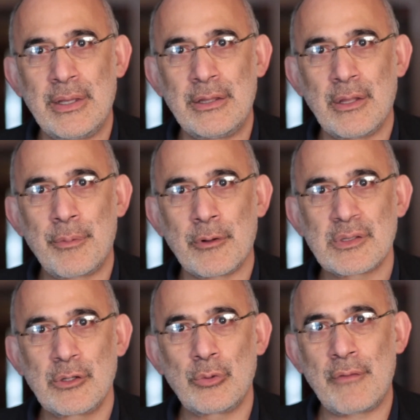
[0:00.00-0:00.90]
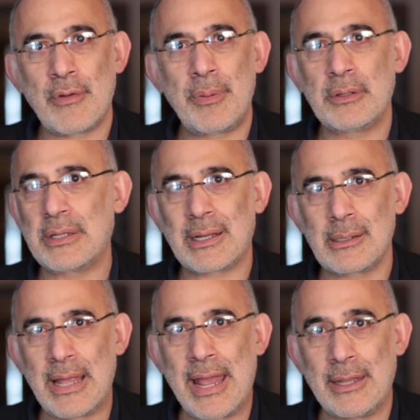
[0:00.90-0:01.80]
in the pursuit of a
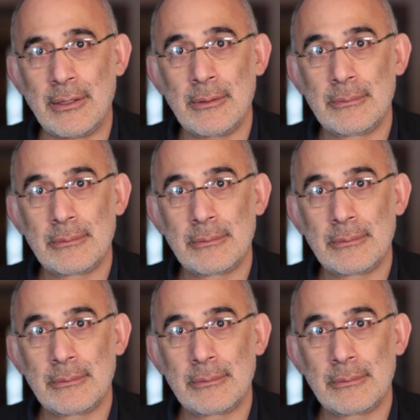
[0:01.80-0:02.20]
political end.